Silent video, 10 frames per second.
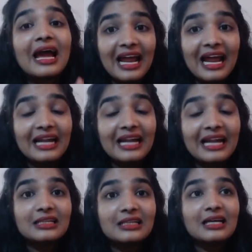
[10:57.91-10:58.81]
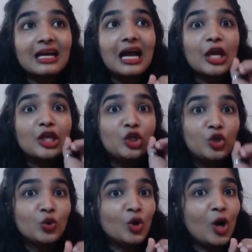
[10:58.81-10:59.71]
And
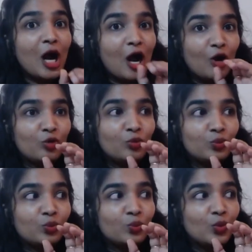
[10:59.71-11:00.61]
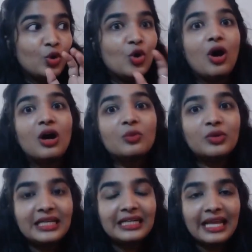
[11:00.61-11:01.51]
you know how long
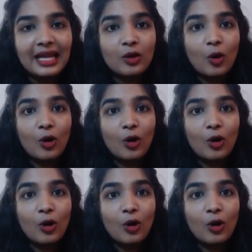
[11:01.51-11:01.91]
would it take